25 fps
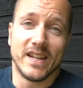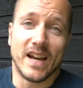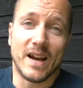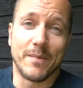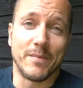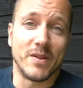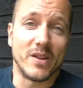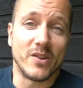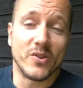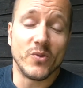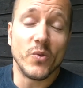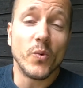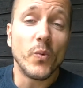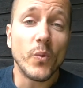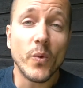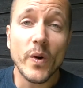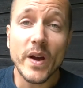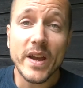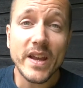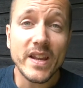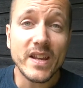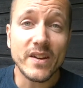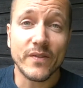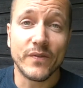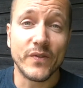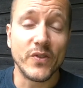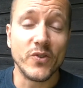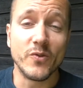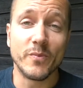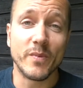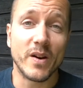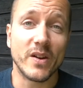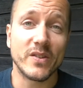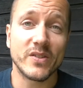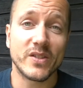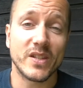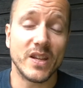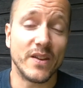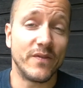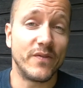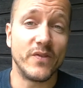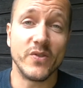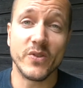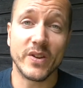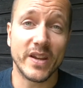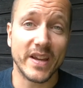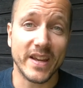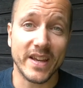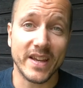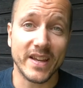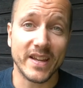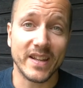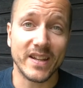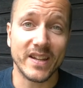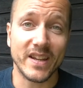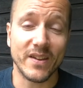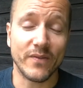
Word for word: I mean, wait a few months if you can,